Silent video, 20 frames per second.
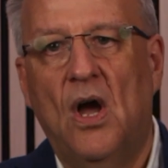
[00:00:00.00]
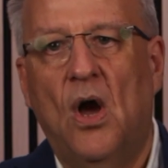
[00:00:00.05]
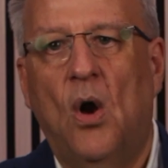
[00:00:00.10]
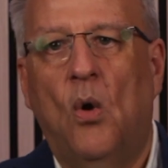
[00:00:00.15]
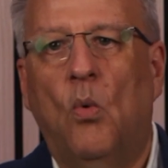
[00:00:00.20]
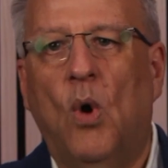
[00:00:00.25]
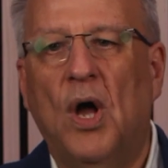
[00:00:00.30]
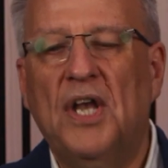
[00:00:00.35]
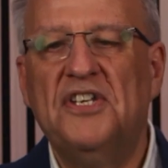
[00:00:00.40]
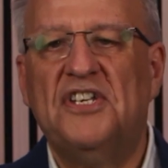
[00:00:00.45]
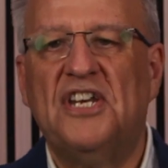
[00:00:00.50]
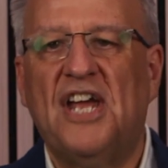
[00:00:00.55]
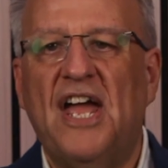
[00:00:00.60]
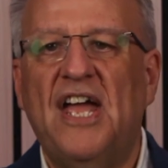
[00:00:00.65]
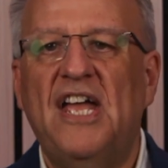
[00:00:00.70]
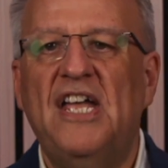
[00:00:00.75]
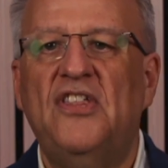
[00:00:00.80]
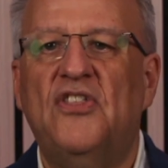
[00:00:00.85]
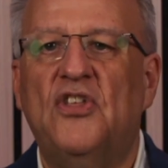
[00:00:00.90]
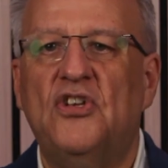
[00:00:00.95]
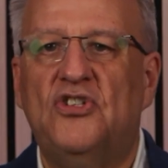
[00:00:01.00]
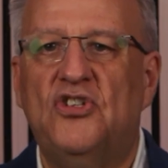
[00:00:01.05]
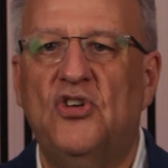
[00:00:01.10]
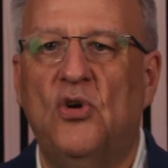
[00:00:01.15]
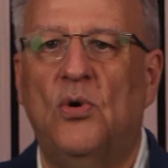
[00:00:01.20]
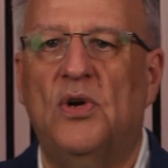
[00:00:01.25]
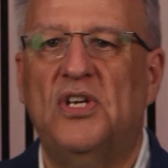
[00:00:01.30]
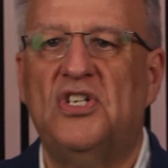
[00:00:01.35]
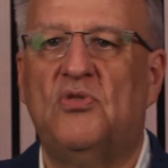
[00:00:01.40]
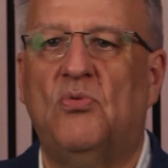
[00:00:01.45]
One day, the
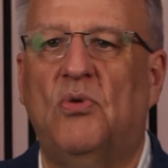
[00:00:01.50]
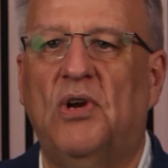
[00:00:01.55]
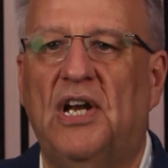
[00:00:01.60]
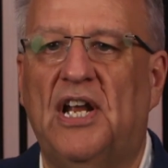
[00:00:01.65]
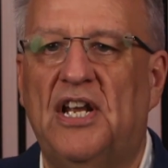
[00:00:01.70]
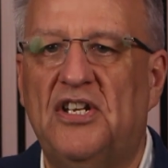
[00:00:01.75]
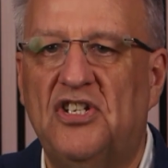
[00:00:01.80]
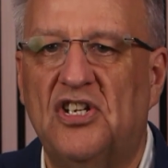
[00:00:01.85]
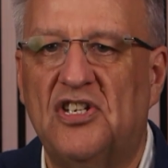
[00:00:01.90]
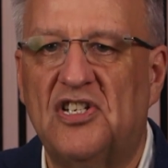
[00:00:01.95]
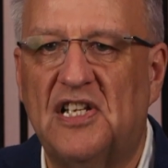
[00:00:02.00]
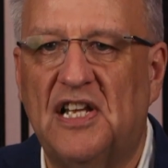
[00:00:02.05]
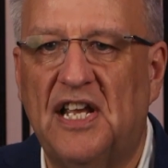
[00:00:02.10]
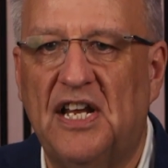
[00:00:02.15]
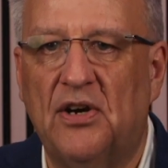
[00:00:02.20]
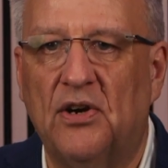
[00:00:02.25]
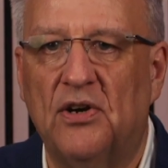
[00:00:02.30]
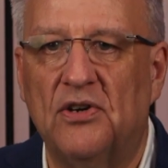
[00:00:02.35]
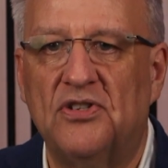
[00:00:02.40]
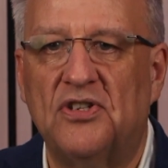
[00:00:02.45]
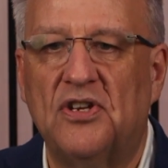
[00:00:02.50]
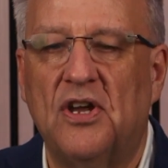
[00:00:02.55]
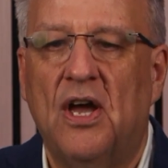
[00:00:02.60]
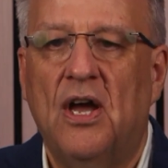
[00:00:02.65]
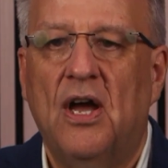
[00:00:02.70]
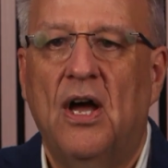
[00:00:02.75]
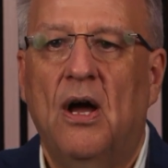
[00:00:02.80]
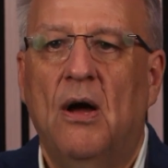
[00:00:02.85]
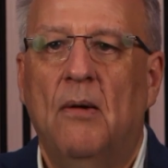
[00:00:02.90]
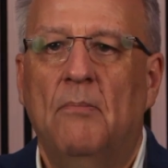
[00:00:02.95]
Jewish religious leaders
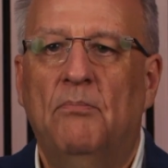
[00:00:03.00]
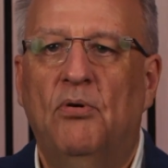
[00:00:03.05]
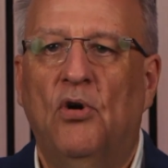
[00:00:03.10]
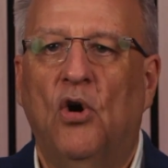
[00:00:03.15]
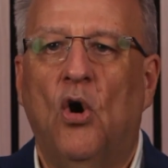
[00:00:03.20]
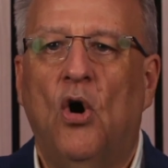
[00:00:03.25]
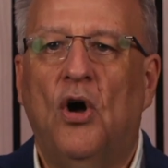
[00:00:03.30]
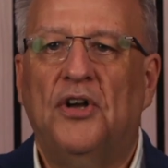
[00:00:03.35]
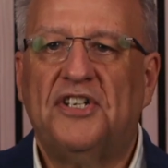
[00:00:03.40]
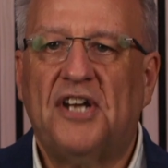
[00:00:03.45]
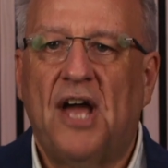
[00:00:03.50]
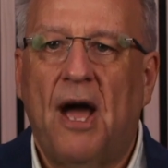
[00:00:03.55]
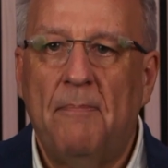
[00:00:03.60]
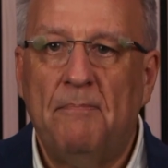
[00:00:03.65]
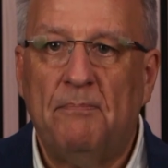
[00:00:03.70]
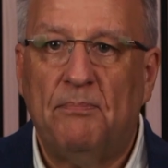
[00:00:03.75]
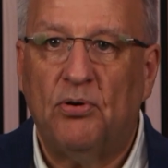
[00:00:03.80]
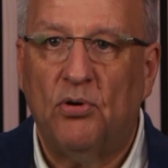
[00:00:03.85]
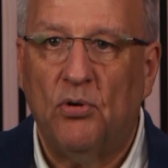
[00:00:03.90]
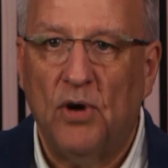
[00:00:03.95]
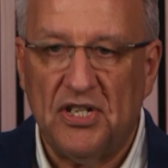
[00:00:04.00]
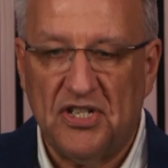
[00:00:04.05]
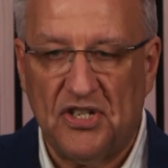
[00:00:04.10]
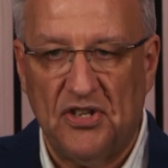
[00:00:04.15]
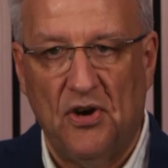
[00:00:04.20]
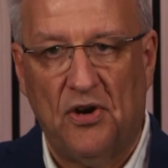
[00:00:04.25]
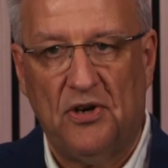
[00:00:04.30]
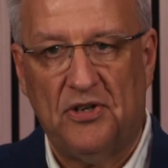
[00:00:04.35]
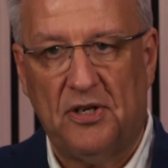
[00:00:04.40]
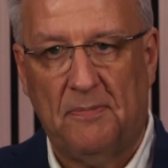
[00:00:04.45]
brought a
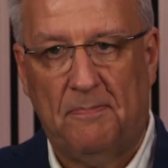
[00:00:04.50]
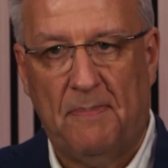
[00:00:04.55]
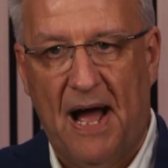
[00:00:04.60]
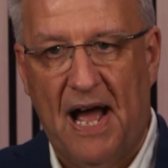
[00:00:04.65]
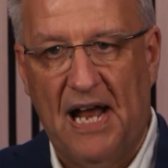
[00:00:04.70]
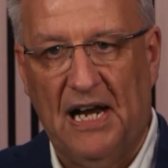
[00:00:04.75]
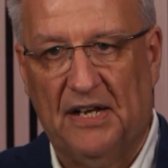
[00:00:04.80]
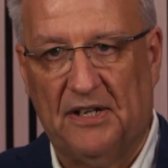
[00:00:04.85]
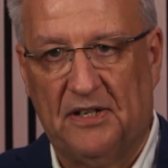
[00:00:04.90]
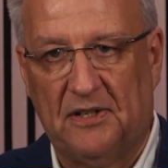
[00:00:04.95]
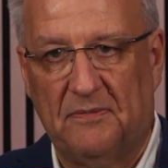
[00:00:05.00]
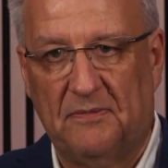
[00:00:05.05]
prisoner to Pilate.